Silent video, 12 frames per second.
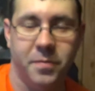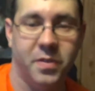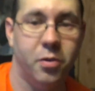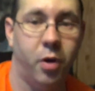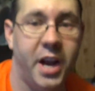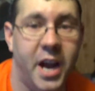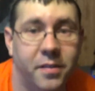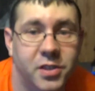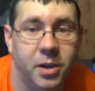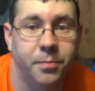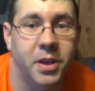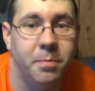Do I have
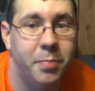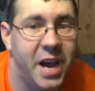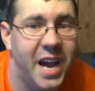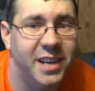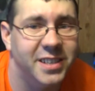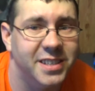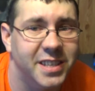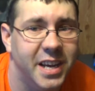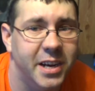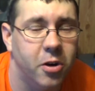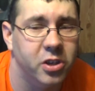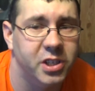something bad to
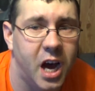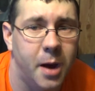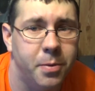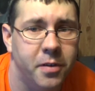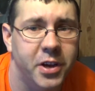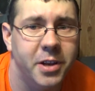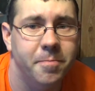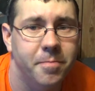say on top of it?